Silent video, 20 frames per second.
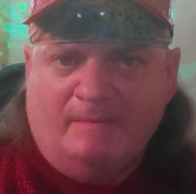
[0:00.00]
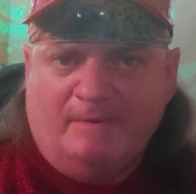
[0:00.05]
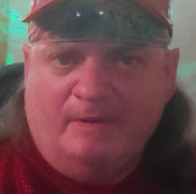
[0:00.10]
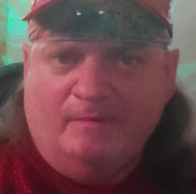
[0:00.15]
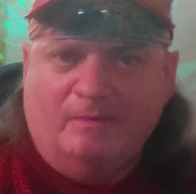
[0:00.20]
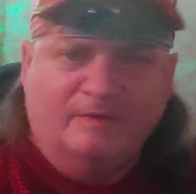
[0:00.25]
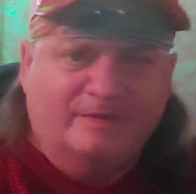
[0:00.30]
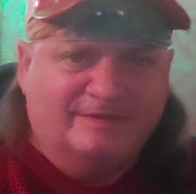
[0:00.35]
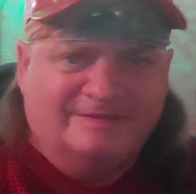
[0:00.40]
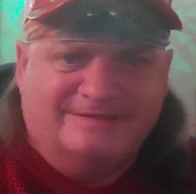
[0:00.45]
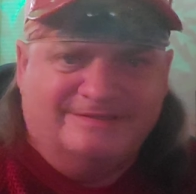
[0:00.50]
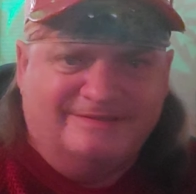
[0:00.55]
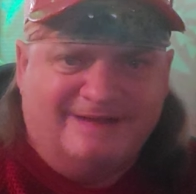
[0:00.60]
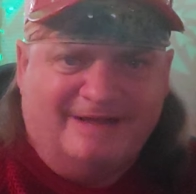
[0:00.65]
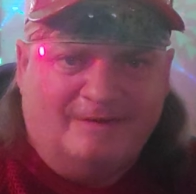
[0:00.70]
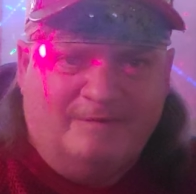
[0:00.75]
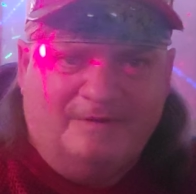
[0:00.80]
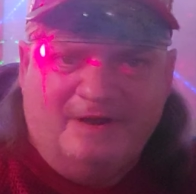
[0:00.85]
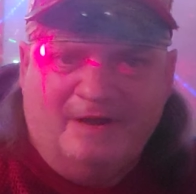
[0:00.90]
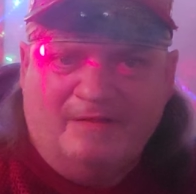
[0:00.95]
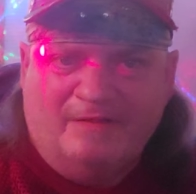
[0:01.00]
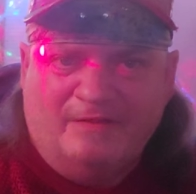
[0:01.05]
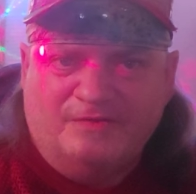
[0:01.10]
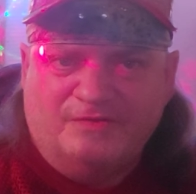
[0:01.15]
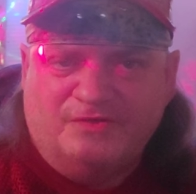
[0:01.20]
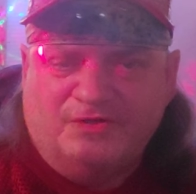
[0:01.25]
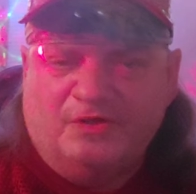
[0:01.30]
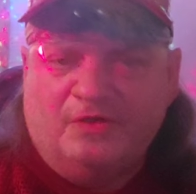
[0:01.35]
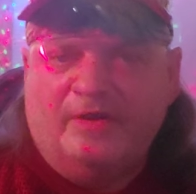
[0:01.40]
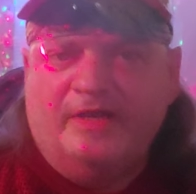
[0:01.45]
But it's like when all
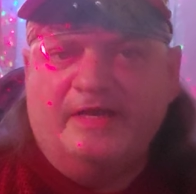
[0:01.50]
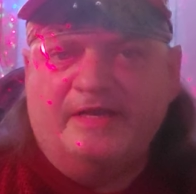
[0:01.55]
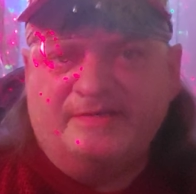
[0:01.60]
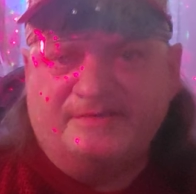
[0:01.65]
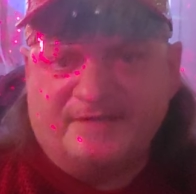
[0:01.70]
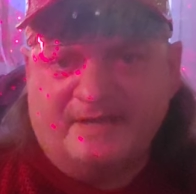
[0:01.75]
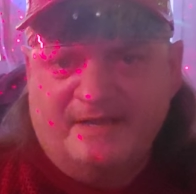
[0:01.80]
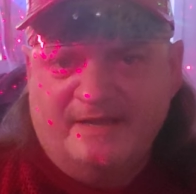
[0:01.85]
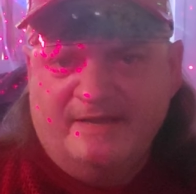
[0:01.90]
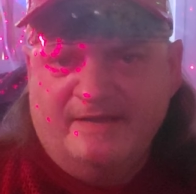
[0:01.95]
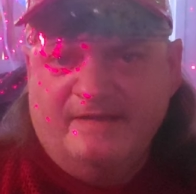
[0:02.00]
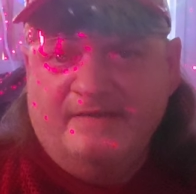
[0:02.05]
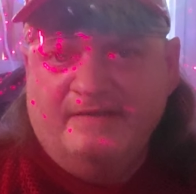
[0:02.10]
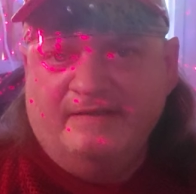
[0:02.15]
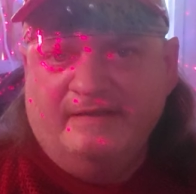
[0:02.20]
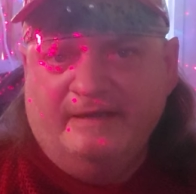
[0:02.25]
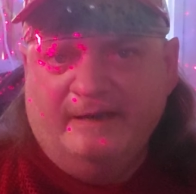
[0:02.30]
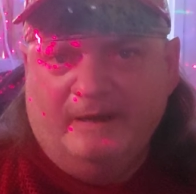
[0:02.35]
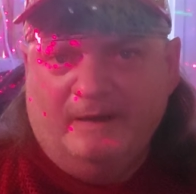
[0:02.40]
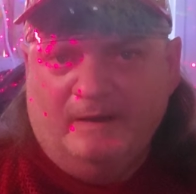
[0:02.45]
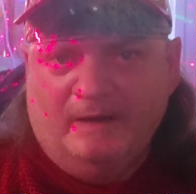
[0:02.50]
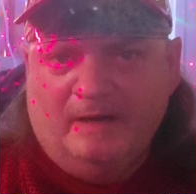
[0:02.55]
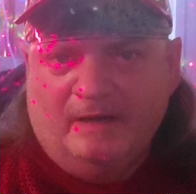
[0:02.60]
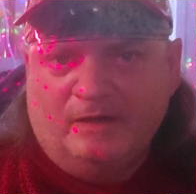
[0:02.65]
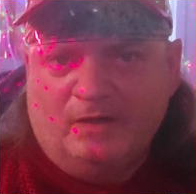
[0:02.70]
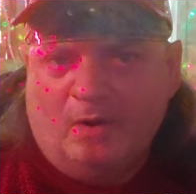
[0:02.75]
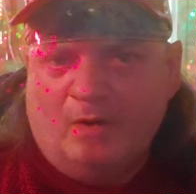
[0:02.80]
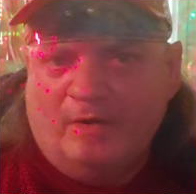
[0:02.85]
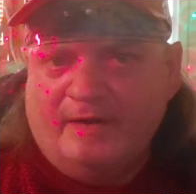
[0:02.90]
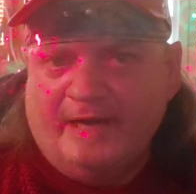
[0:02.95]
those degrees,
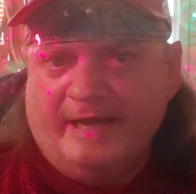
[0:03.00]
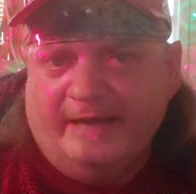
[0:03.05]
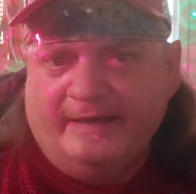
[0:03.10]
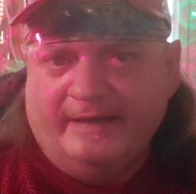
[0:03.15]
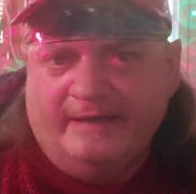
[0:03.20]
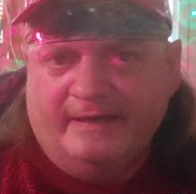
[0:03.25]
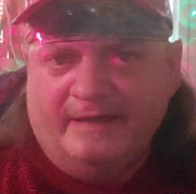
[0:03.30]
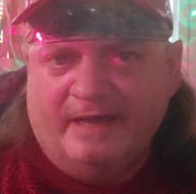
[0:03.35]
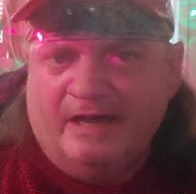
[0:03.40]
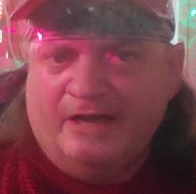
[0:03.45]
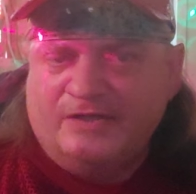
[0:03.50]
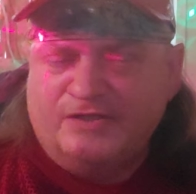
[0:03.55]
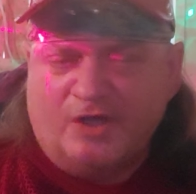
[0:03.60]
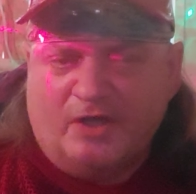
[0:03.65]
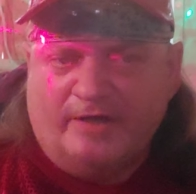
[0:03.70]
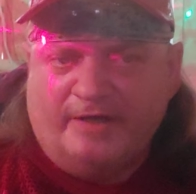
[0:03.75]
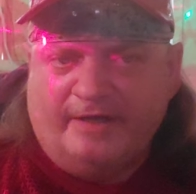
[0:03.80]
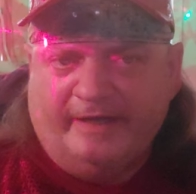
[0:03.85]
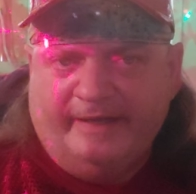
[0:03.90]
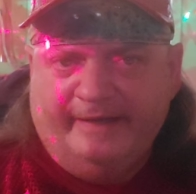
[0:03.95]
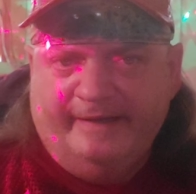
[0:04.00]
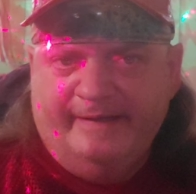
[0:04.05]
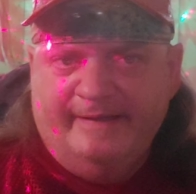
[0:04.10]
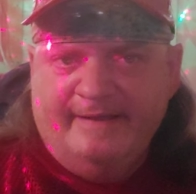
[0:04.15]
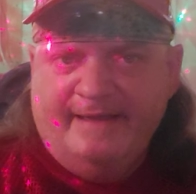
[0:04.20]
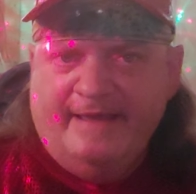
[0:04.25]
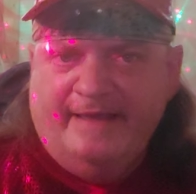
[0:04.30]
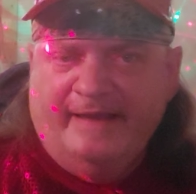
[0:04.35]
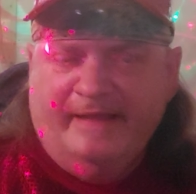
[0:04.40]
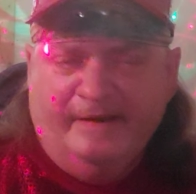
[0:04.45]
coordinate a circuit
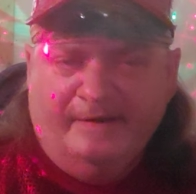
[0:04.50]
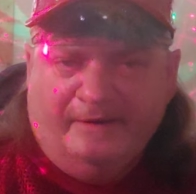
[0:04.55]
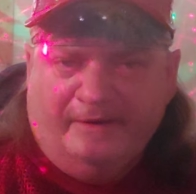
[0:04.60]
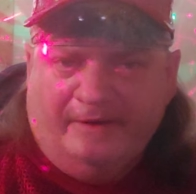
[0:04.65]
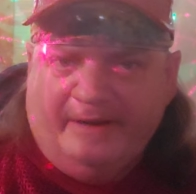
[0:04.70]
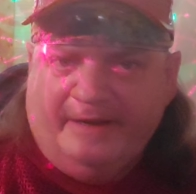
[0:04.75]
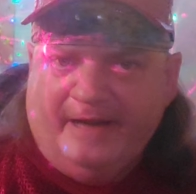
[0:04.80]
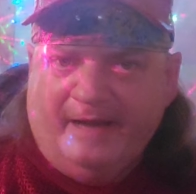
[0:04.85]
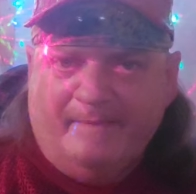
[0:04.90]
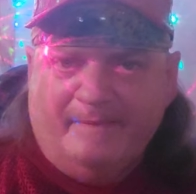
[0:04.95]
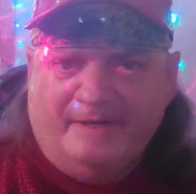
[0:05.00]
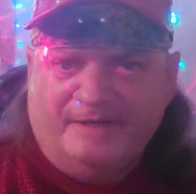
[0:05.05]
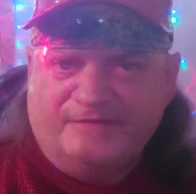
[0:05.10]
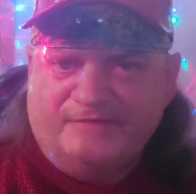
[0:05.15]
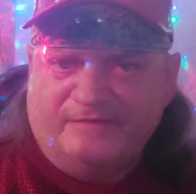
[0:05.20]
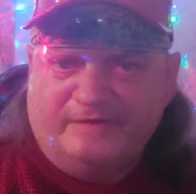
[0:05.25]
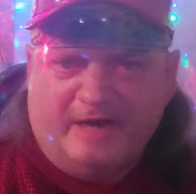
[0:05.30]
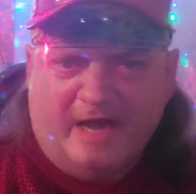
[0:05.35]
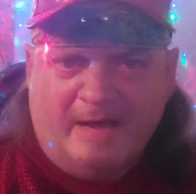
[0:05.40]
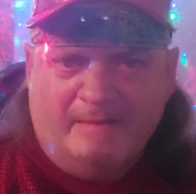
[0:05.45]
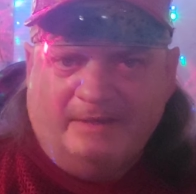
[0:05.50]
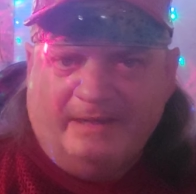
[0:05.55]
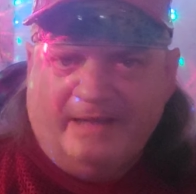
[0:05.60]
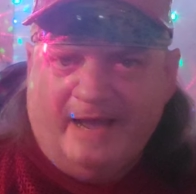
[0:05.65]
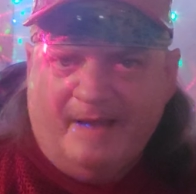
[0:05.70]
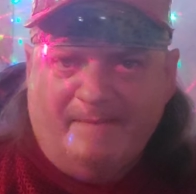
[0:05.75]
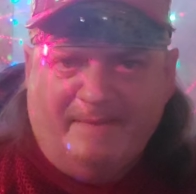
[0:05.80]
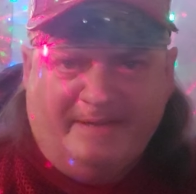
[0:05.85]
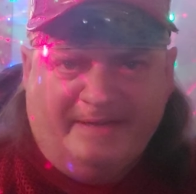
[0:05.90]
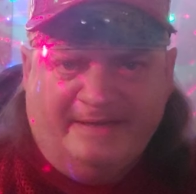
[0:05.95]
and integrate, I mean, it's
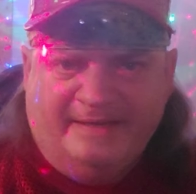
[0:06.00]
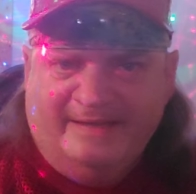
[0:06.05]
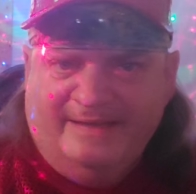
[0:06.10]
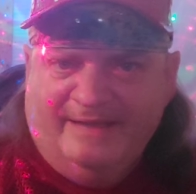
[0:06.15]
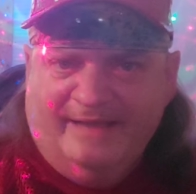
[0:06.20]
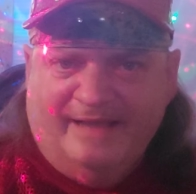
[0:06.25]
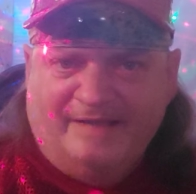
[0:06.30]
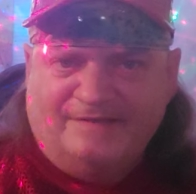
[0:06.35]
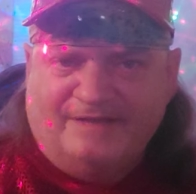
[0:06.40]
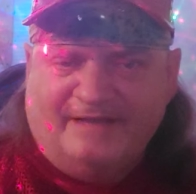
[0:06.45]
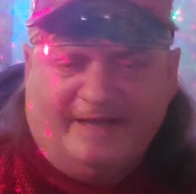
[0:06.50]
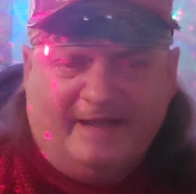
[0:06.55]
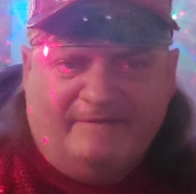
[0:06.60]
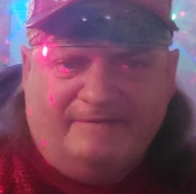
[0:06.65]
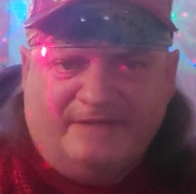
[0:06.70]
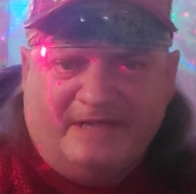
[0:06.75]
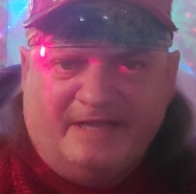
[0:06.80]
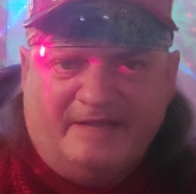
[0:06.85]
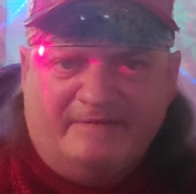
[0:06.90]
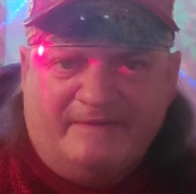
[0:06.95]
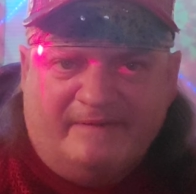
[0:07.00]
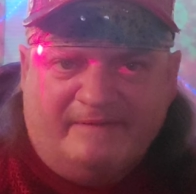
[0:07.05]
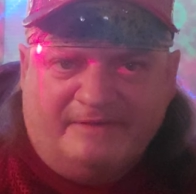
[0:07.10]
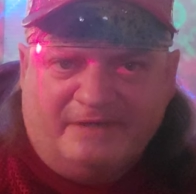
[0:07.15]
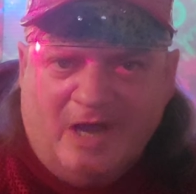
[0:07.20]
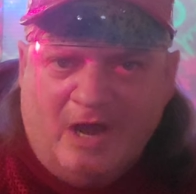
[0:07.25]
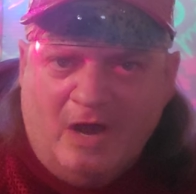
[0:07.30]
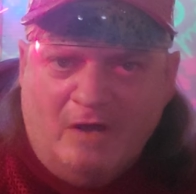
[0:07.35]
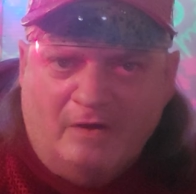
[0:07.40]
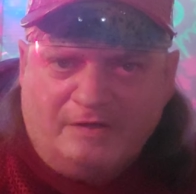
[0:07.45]
phenomenal. I mean, it's like everything you've ever
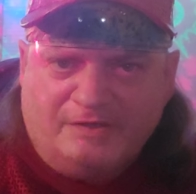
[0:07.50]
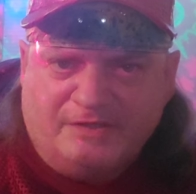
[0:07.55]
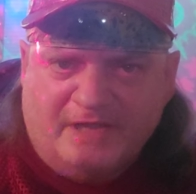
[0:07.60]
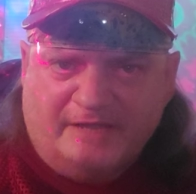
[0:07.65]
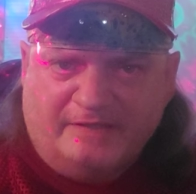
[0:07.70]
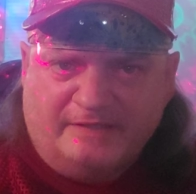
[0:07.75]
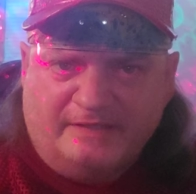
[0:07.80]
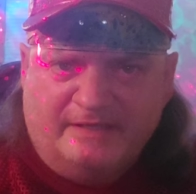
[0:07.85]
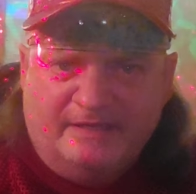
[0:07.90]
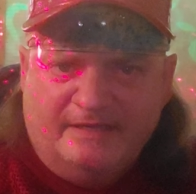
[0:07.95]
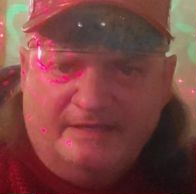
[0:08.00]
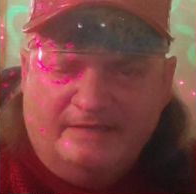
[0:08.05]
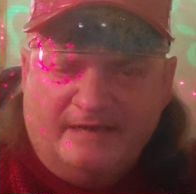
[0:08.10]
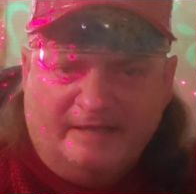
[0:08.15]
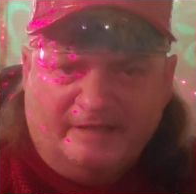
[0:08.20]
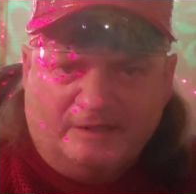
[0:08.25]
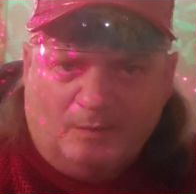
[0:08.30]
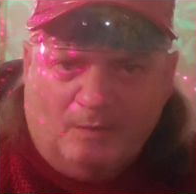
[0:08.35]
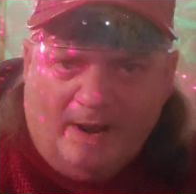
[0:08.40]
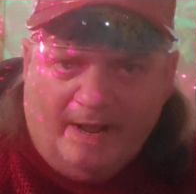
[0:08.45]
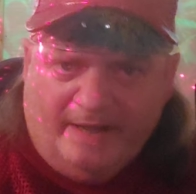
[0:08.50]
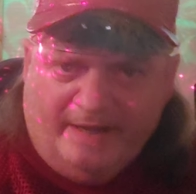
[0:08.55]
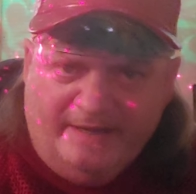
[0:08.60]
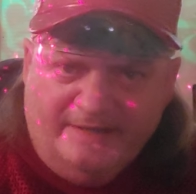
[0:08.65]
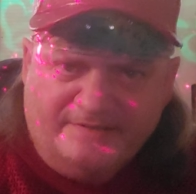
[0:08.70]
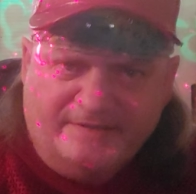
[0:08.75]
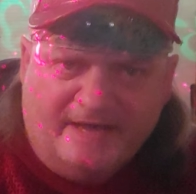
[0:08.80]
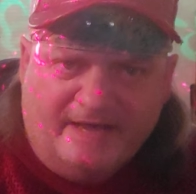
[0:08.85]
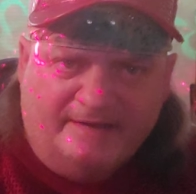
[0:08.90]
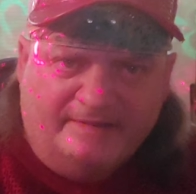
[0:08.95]
known is not the way it
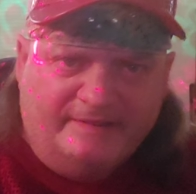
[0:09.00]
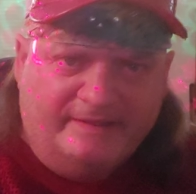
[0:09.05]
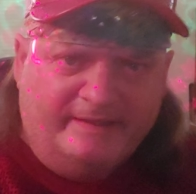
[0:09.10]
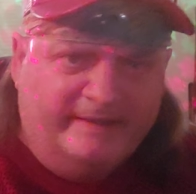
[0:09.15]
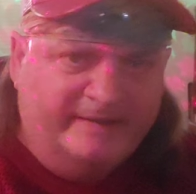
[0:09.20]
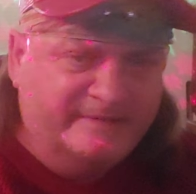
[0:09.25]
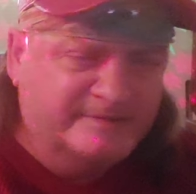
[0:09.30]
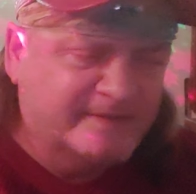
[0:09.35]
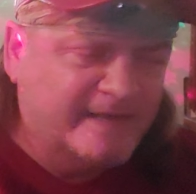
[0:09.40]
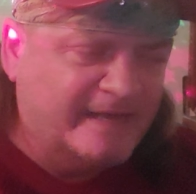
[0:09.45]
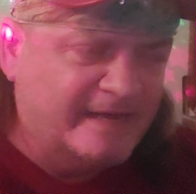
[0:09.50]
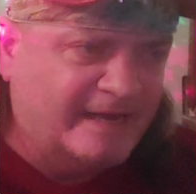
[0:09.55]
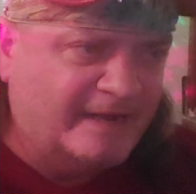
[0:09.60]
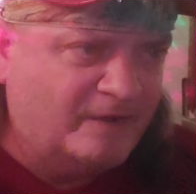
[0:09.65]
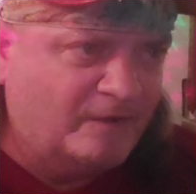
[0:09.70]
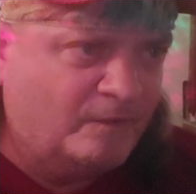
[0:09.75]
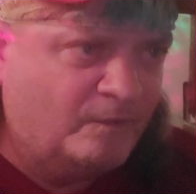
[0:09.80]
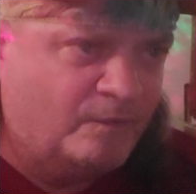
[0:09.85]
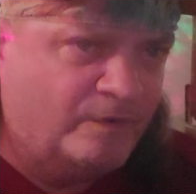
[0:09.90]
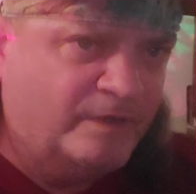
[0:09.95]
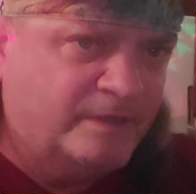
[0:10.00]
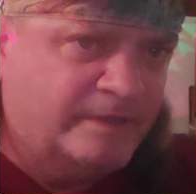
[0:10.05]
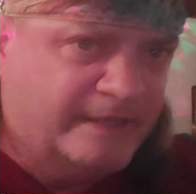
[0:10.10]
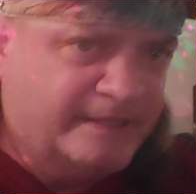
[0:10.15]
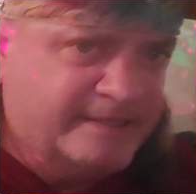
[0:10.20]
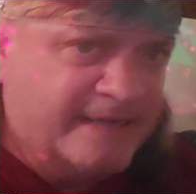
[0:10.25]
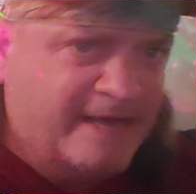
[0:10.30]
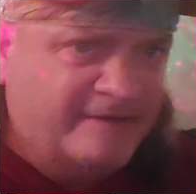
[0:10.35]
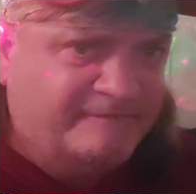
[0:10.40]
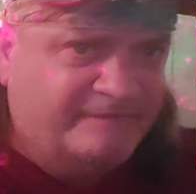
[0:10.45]
is kind of thing. It's kind of like
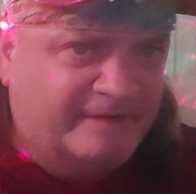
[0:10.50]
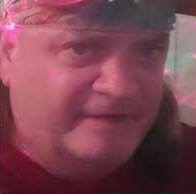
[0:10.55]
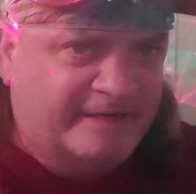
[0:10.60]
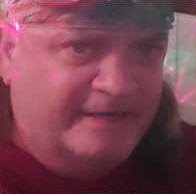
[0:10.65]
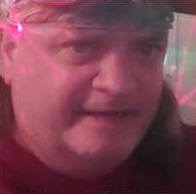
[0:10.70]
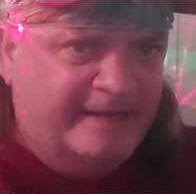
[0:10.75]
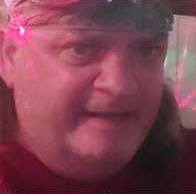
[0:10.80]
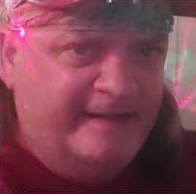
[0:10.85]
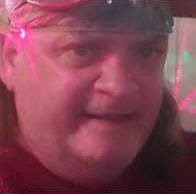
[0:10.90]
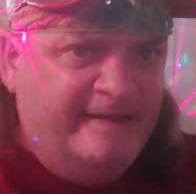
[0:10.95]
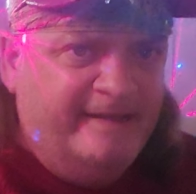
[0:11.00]
really not funny.